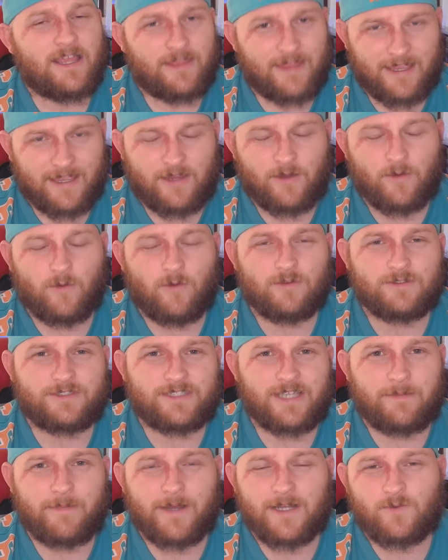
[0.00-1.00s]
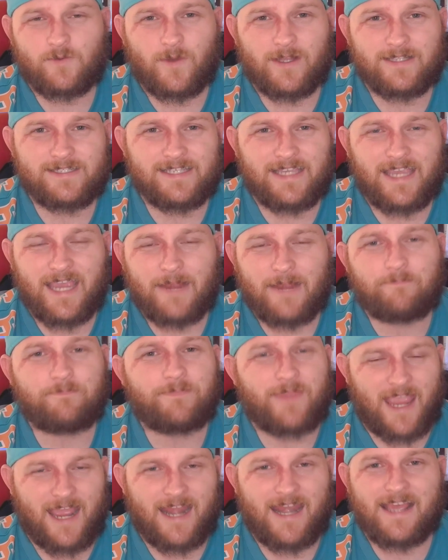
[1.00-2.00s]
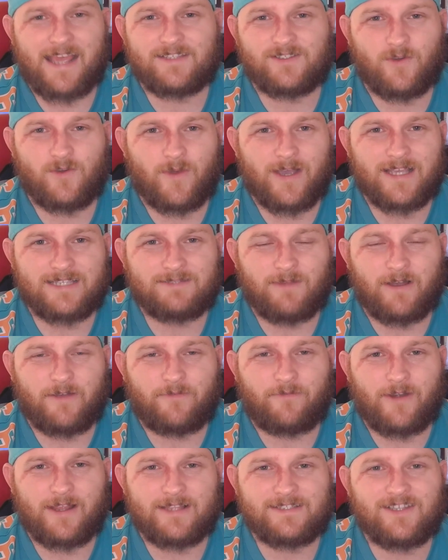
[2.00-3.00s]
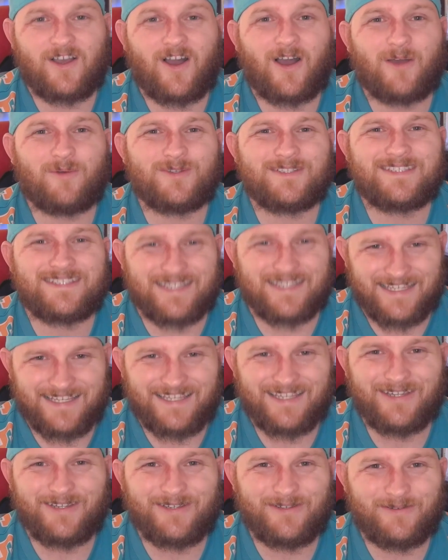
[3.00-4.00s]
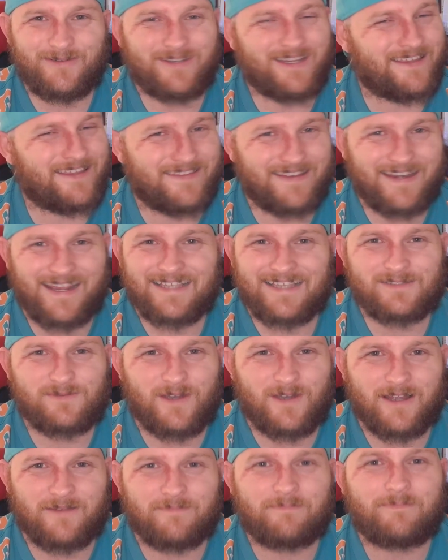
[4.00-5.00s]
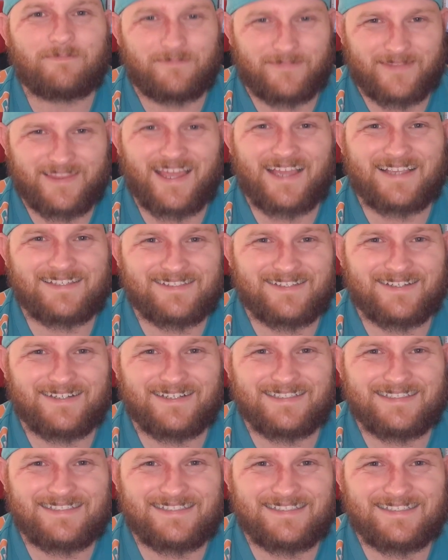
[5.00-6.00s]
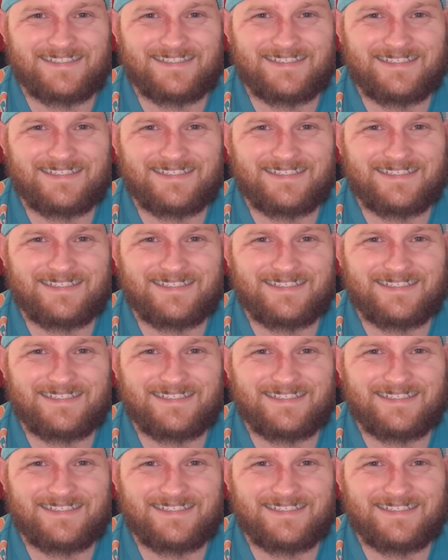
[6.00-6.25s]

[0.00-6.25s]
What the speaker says: Thank you all so much once again. And as always, my friends, I will see you in the next one. Thanks, guys.